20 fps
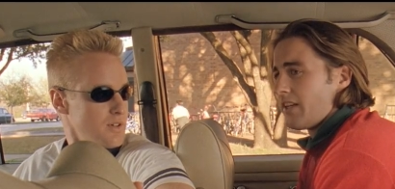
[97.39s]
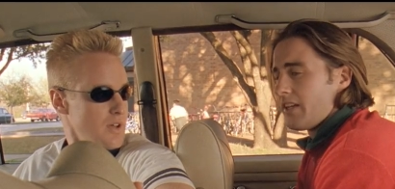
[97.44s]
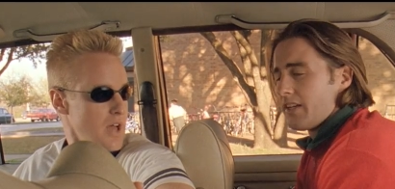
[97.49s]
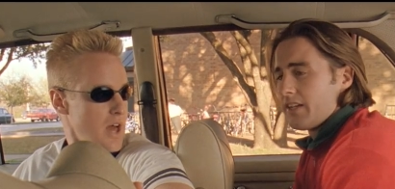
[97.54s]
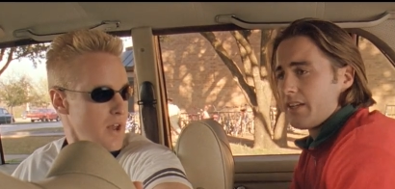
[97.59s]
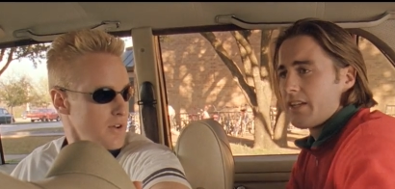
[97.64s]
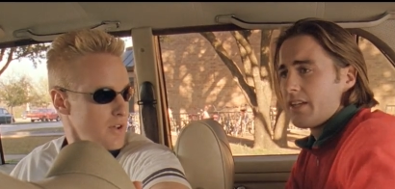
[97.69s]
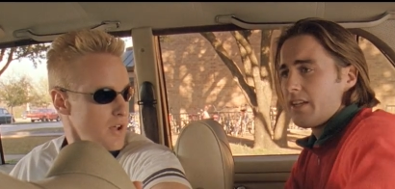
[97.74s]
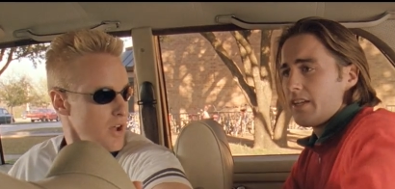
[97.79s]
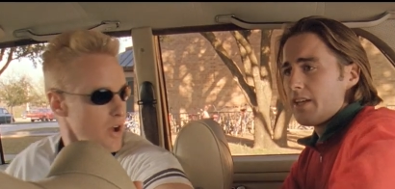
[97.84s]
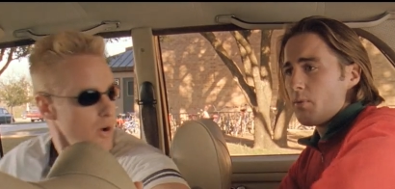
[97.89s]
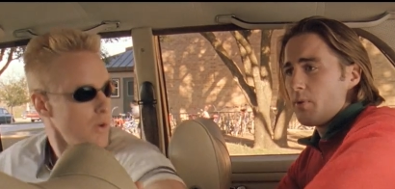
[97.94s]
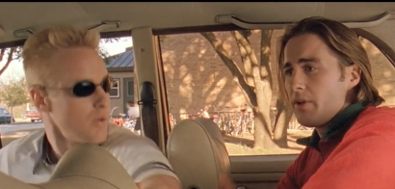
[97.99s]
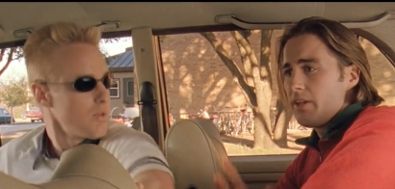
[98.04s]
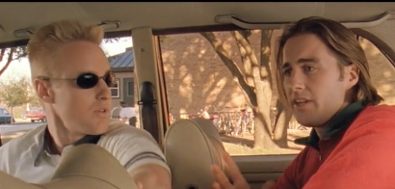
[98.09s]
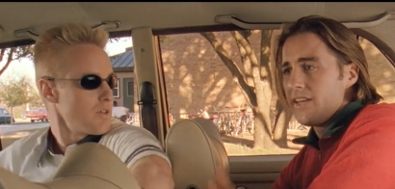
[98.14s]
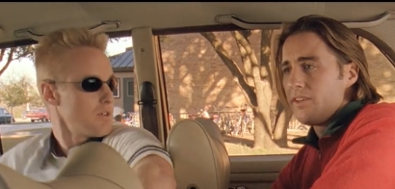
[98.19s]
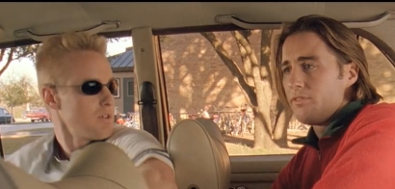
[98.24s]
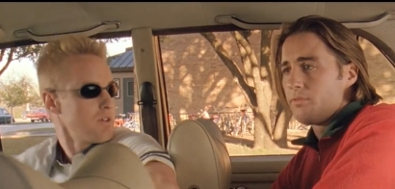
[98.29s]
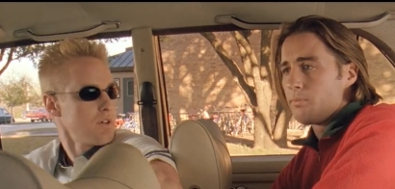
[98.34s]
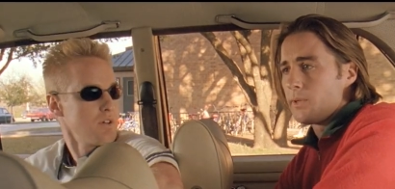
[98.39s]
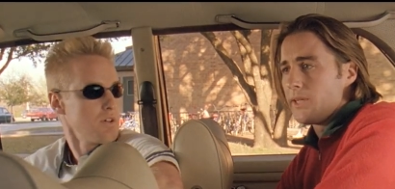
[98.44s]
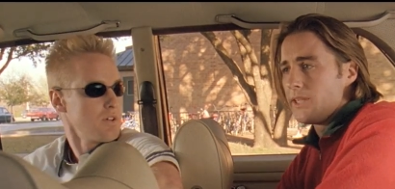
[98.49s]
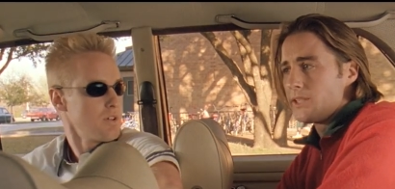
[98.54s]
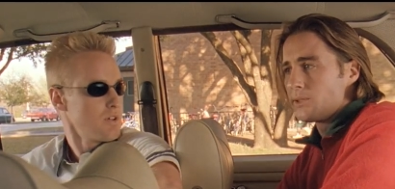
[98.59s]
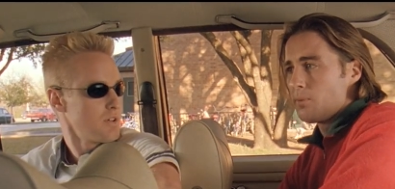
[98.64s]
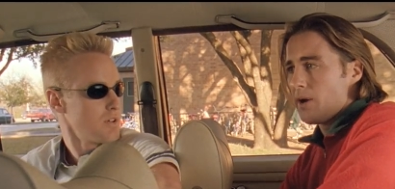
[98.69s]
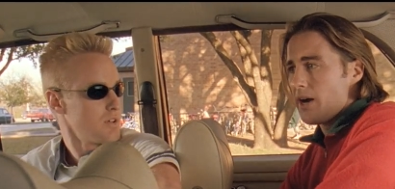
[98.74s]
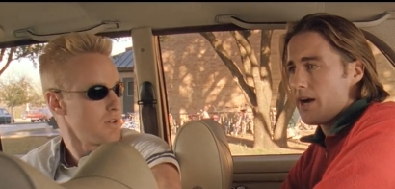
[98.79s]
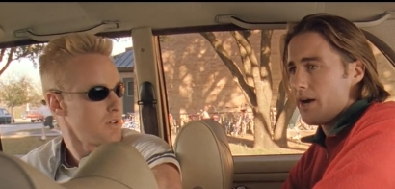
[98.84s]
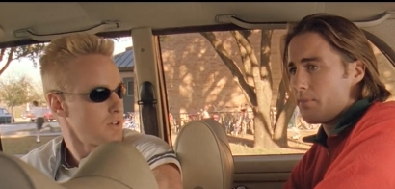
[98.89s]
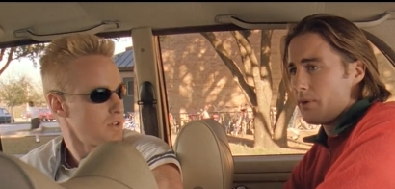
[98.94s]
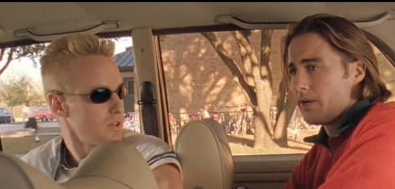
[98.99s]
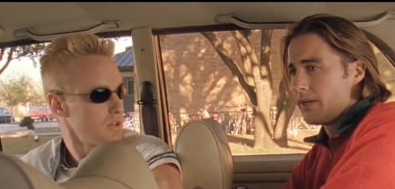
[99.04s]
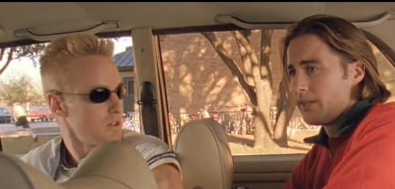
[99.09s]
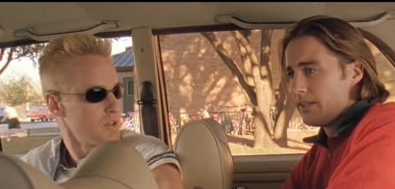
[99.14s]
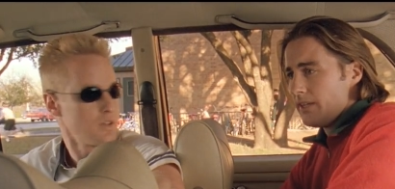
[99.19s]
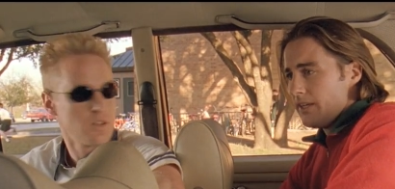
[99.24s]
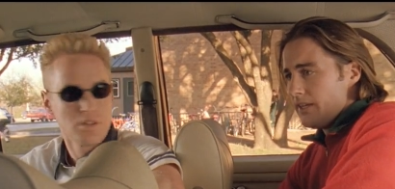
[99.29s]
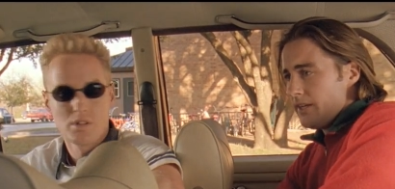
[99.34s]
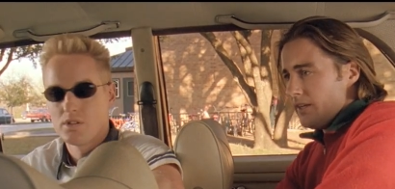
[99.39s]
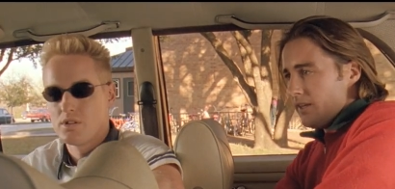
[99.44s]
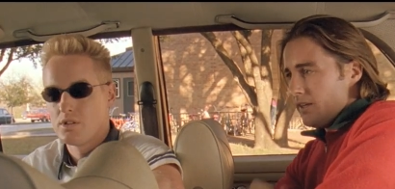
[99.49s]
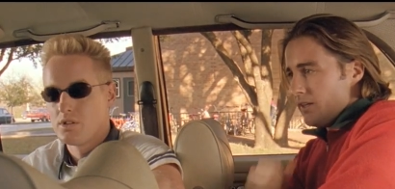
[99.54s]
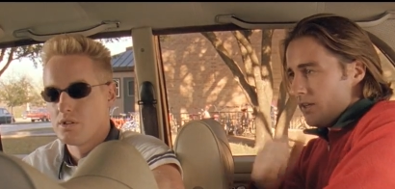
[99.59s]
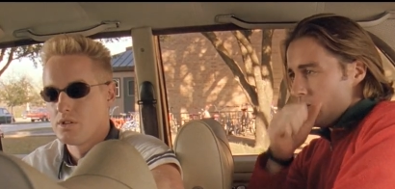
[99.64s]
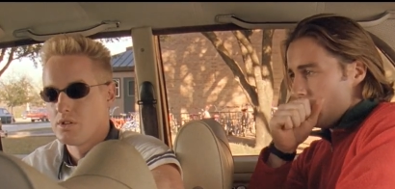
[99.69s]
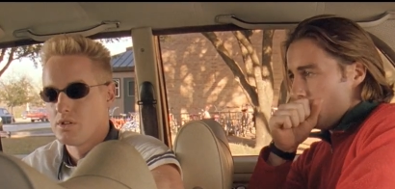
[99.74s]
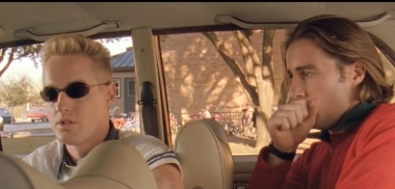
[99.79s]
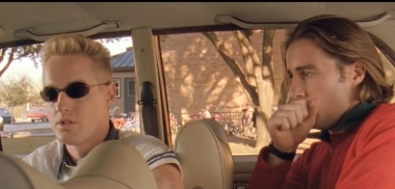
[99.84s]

Speaker 1: How'd it go? Can you leave, please, Bob? Sure.